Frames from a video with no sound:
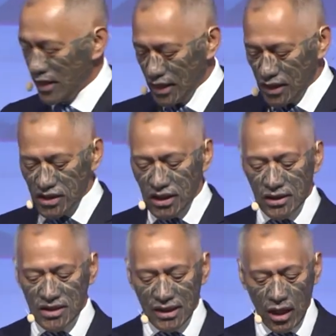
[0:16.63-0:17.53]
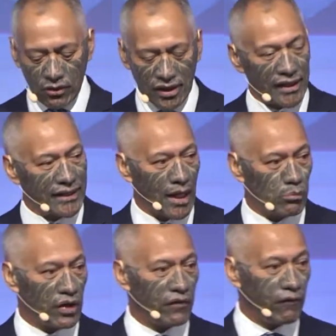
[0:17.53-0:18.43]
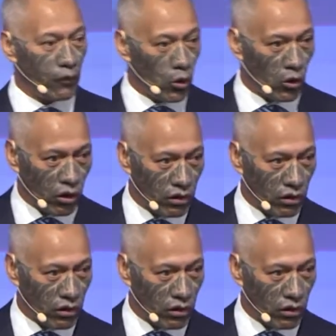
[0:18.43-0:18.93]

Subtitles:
She is currently number 4